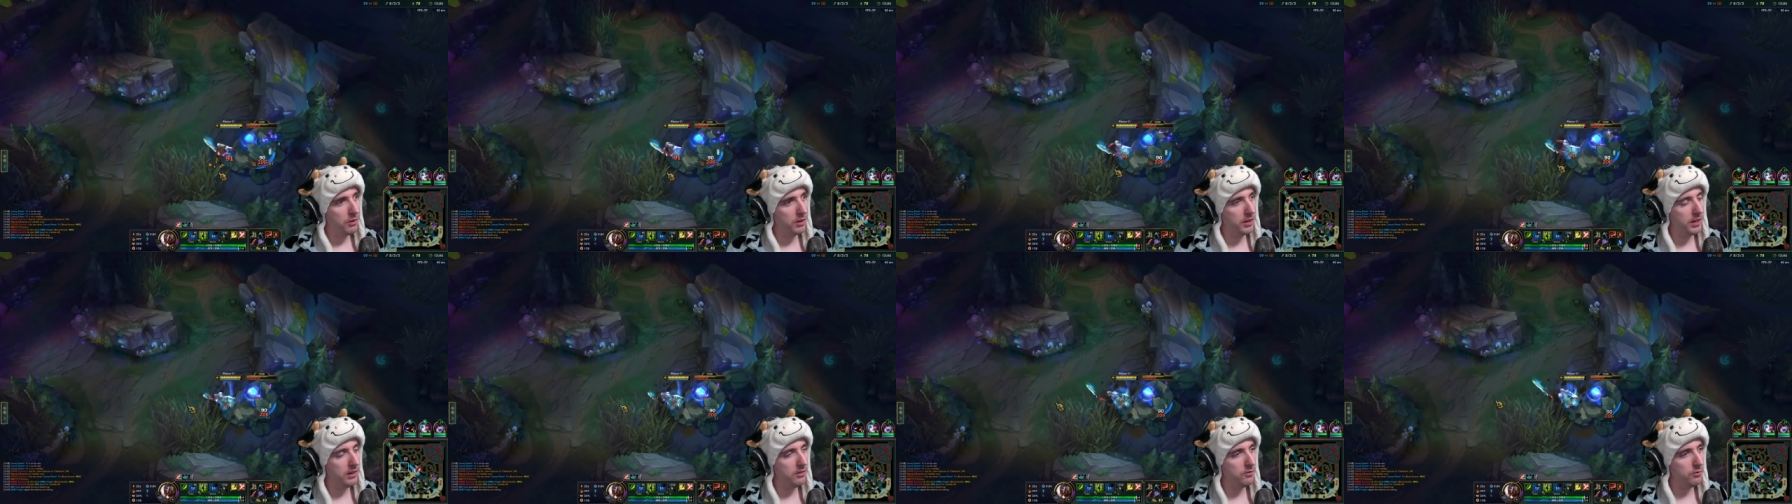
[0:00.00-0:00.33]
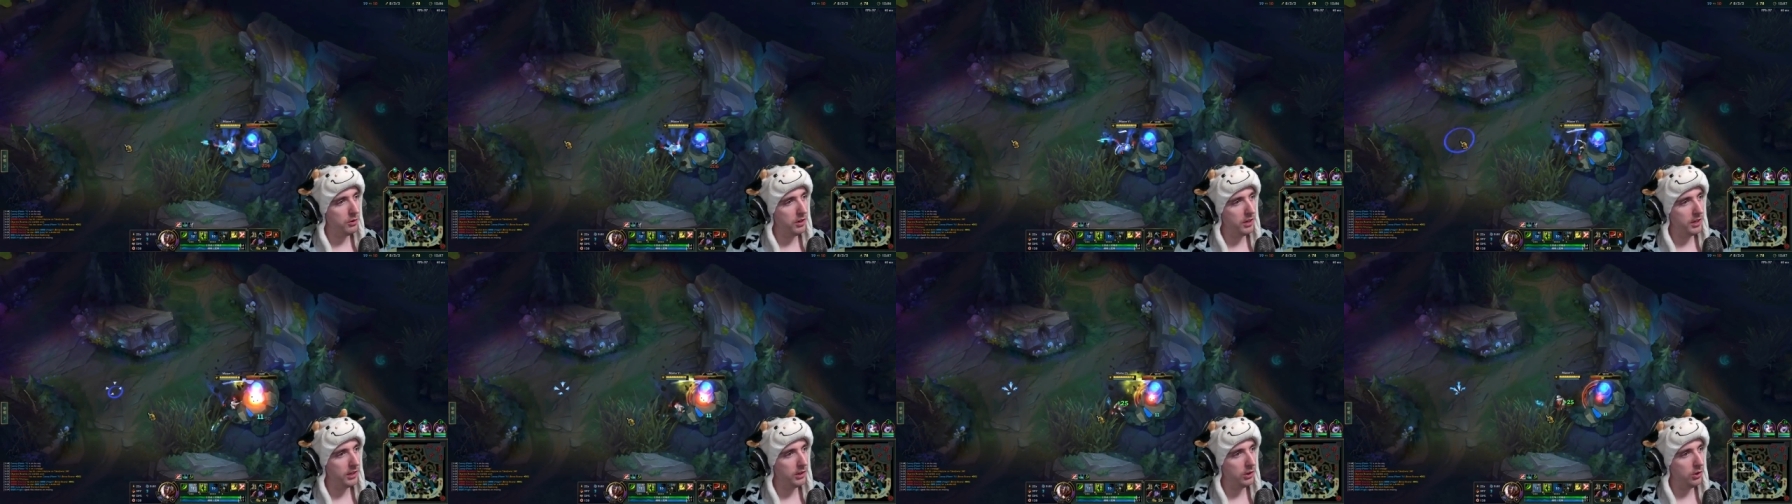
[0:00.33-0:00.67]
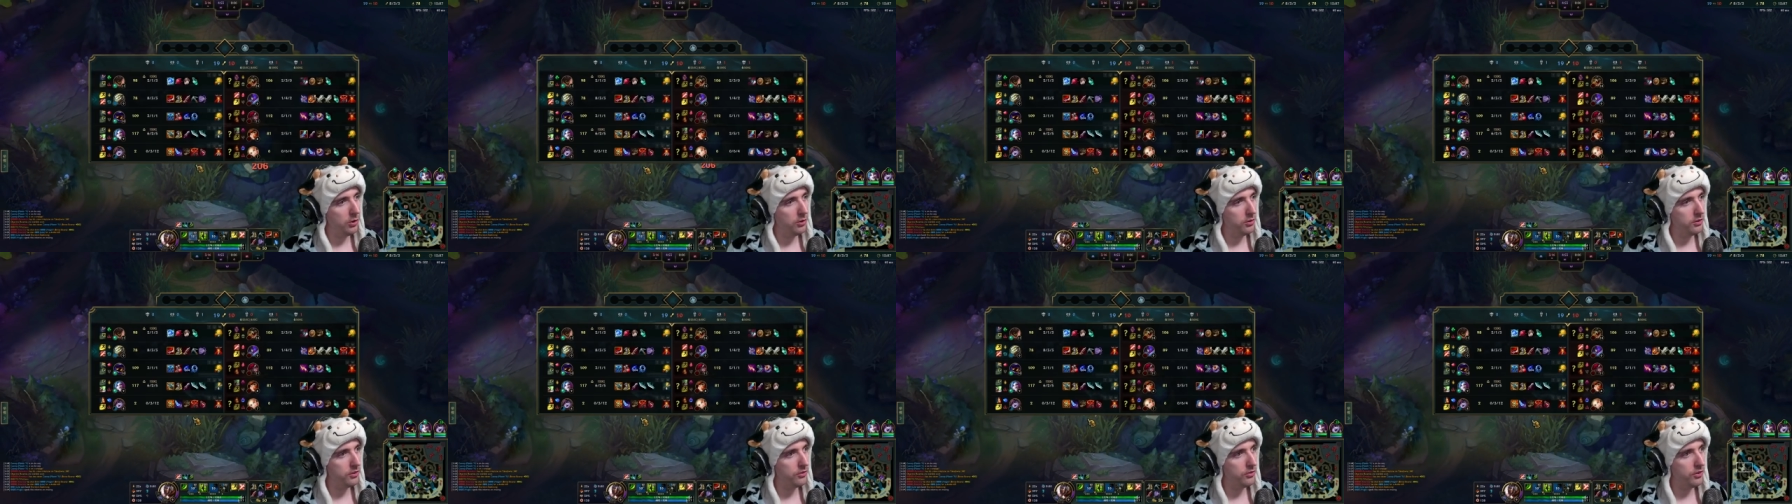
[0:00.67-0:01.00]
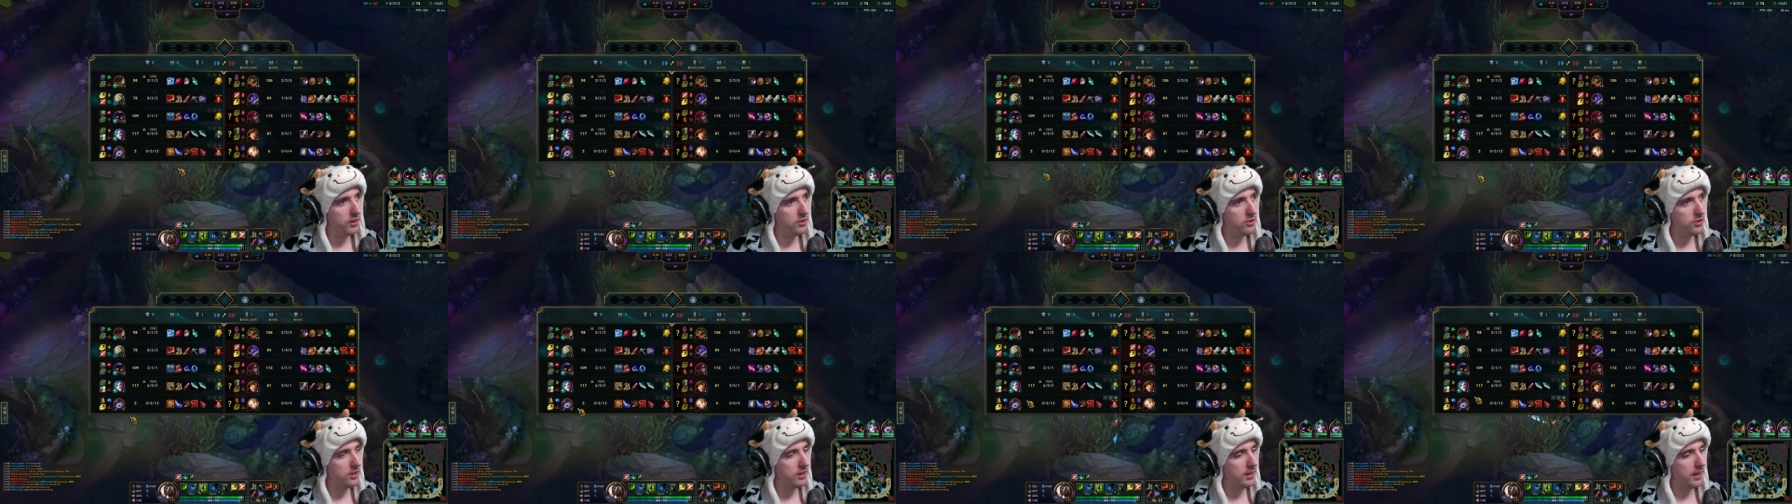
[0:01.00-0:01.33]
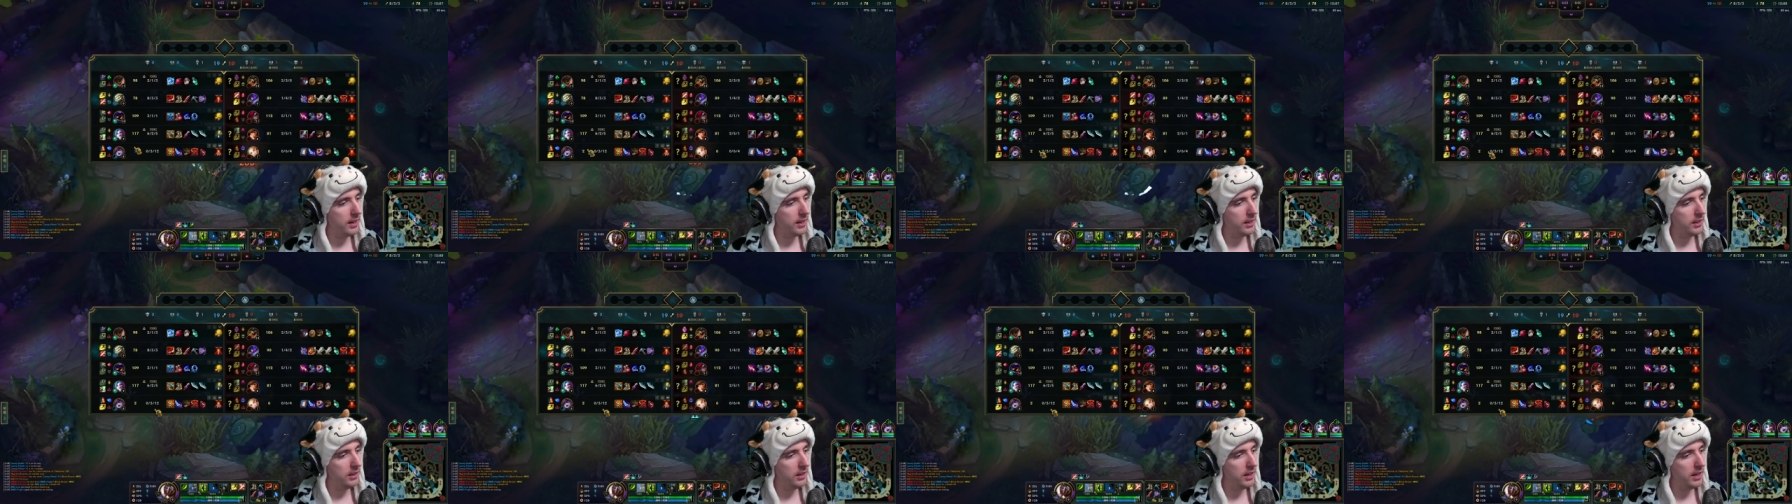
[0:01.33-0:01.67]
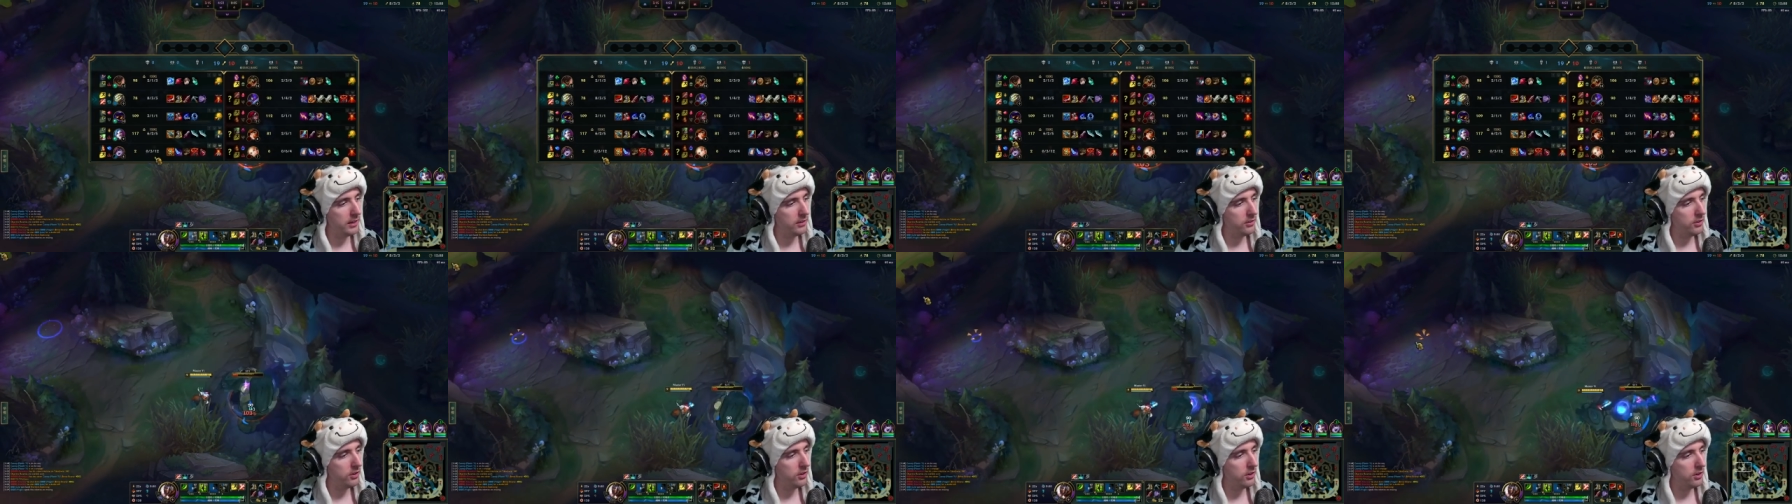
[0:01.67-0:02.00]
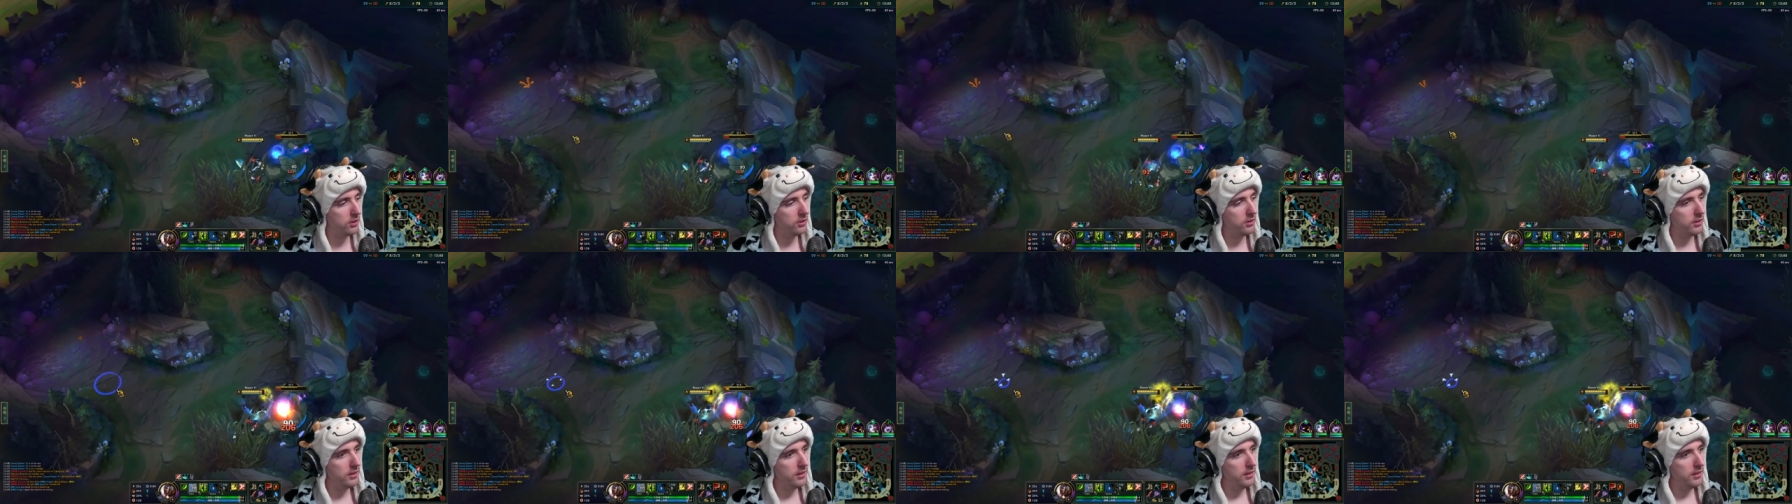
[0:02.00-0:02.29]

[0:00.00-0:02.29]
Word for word: We're getting really close to finishing that collector.